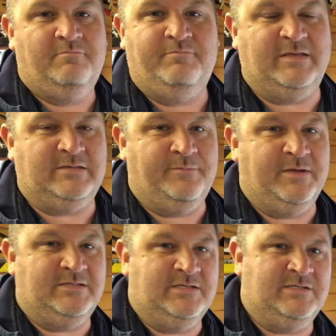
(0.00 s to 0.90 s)
bits and
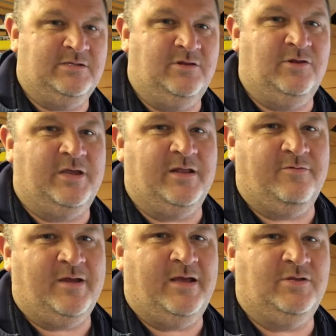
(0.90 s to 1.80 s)
pieces and you're looking
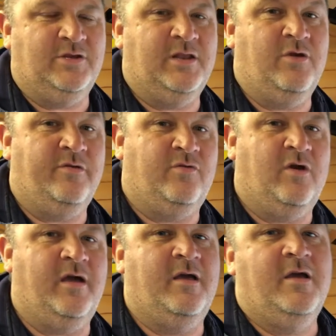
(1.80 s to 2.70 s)
around and you know you've
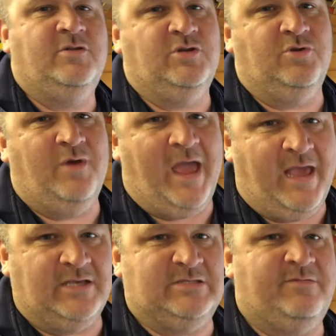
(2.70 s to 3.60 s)
got to do
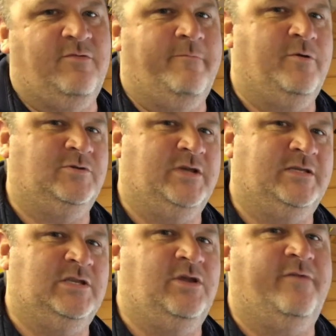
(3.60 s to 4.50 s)
X for a
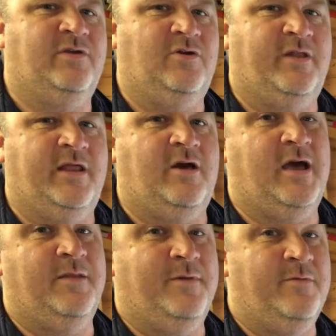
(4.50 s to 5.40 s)
project and you haven't got it. Like
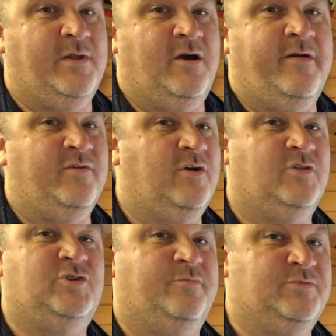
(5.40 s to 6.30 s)
at the moment, I haven't got a
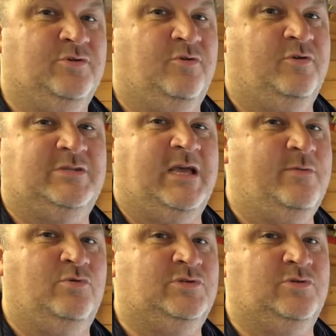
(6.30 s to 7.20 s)
chop saw, a
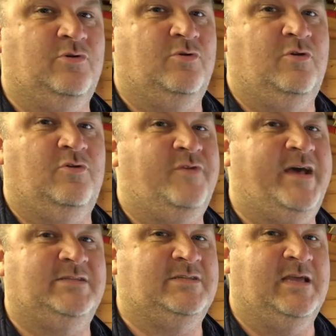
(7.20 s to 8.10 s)
table saw, or a
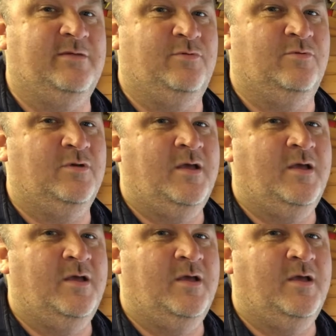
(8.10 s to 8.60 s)
router table,